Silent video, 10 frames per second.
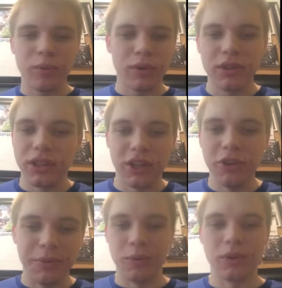world and the
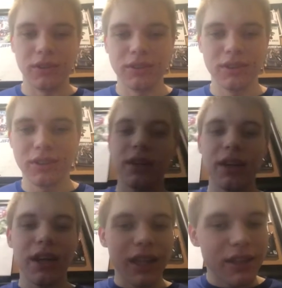human world.
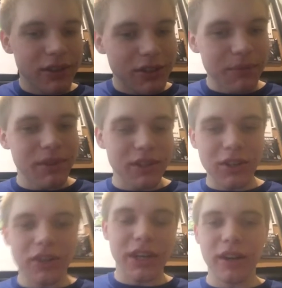And there's something to
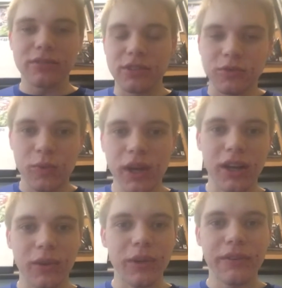her character as
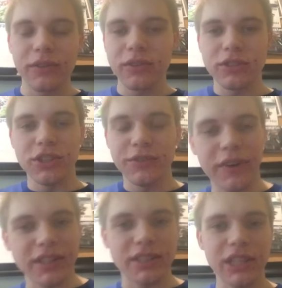well. Whenever she
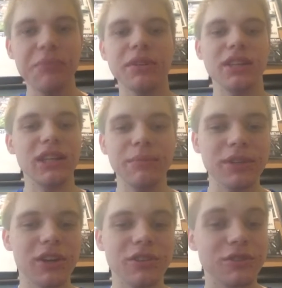fights a demon, the demon
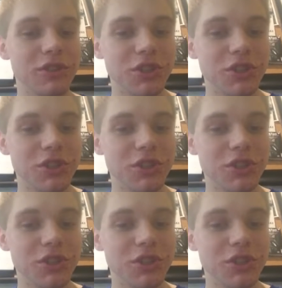calls her a